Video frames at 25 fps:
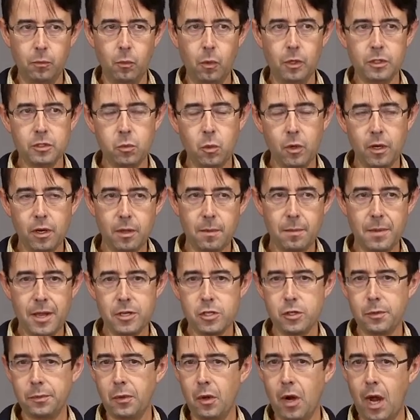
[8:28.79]
What's one of the
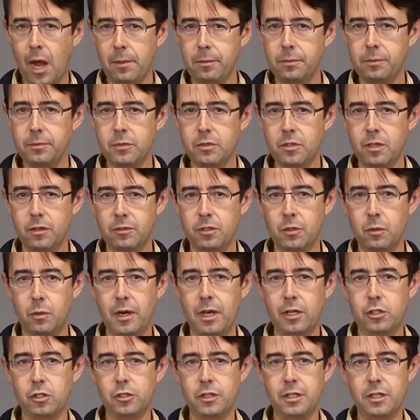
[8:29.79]
major problems of someone
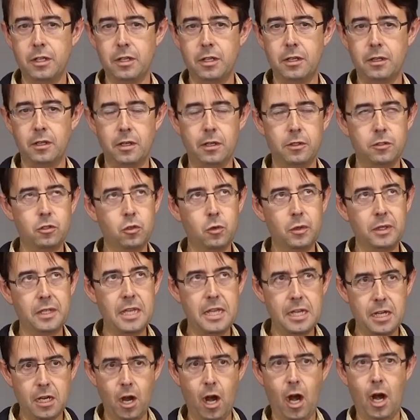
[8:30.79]
actually doing
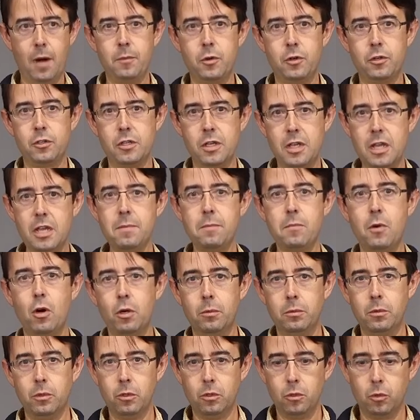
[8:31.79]
e-commerce in
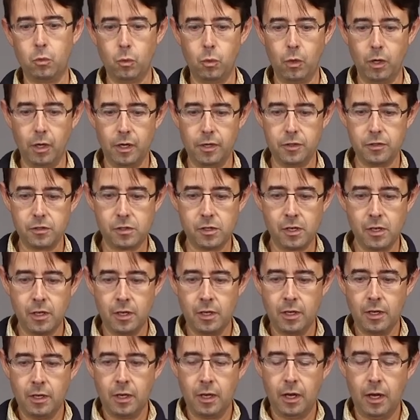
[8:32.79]
mobile was
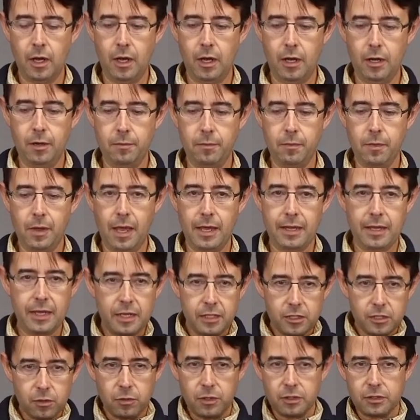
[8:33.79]
um,
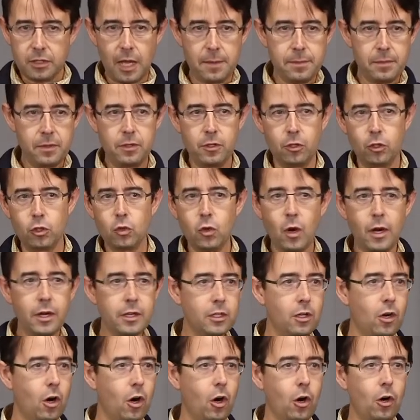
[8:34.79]
getting someone to type in their
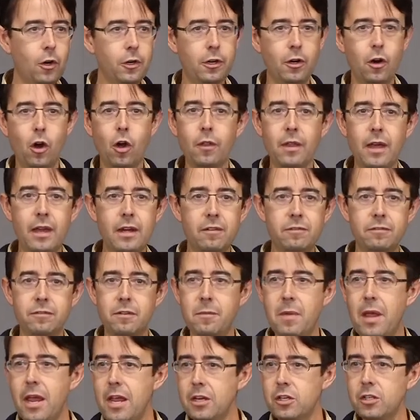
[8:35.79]
credit card and all that
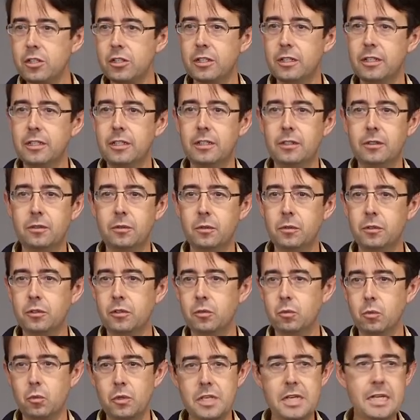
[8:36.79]
information
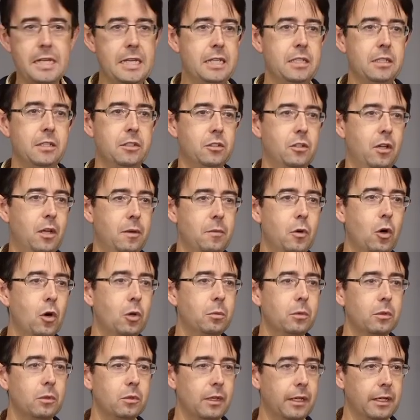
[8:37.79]
was ridiculous on
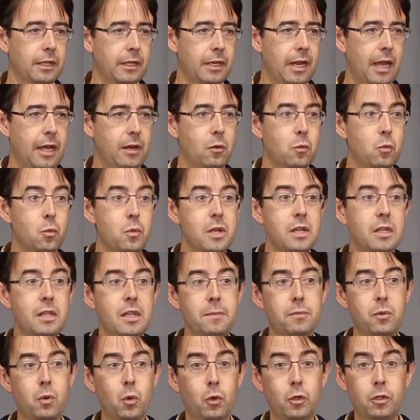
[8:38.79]
mobile. Like it had a
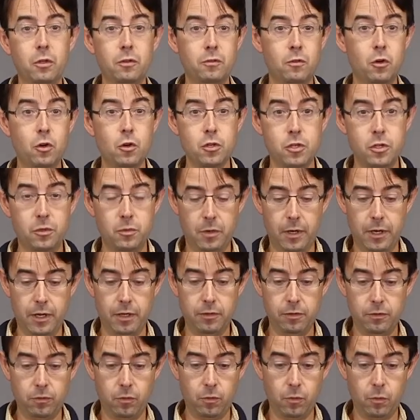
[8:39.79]
really poor conversion
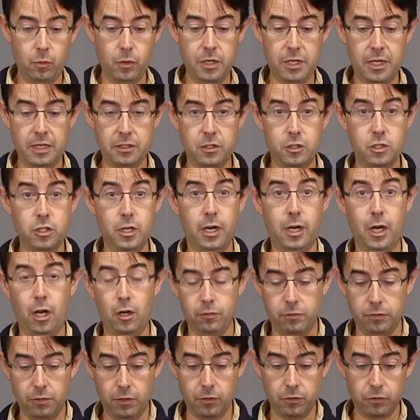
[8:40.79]
rate when you get to
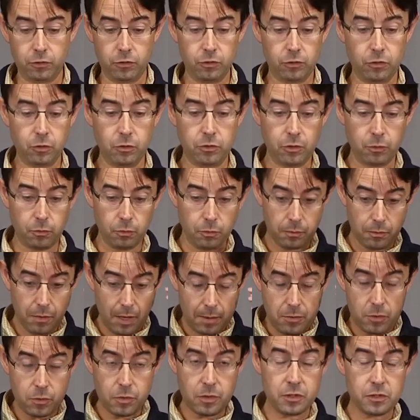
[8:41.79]
checkout flows. So we said
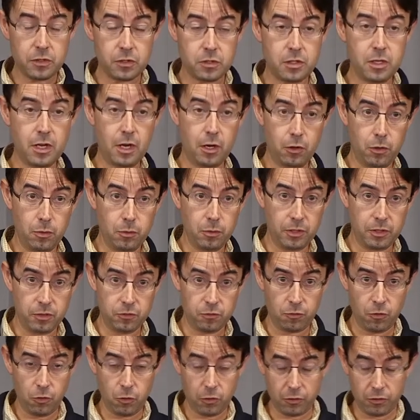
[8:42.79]
maybe this is the area we can
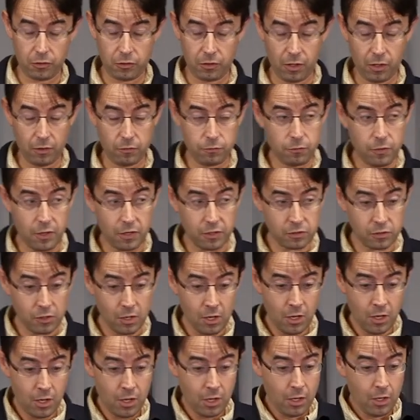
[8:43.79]
focus in on fix.
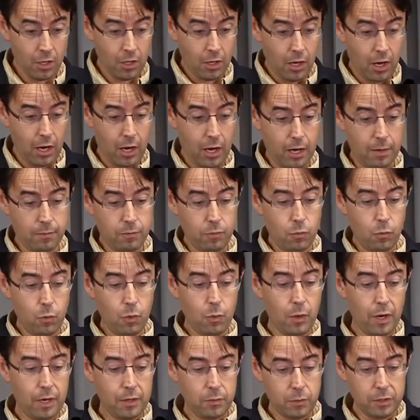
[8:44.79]
Um, we
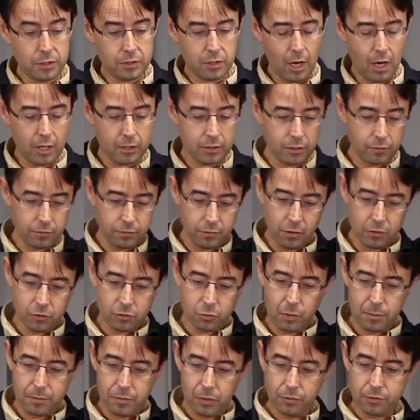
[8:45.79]
went and we talked to
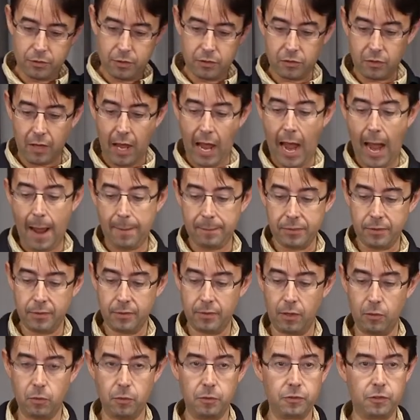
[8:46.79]
folks. We built this app
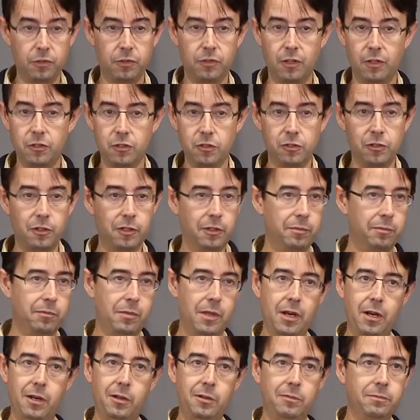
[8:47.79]
that was essentially,
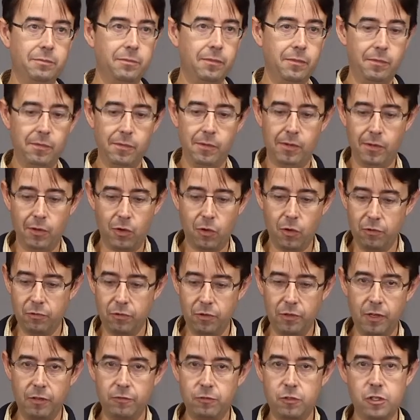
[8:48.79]
you know,
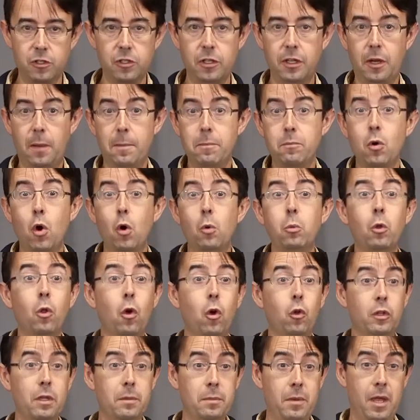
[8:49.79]
equivalent of just like a mobile
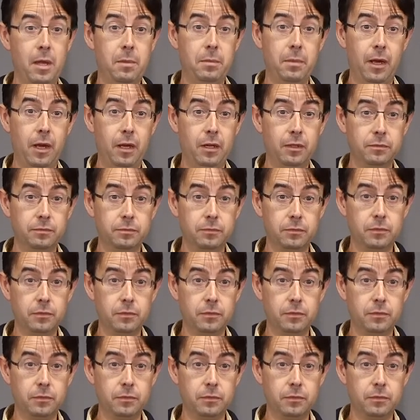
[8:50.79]
only PayPal.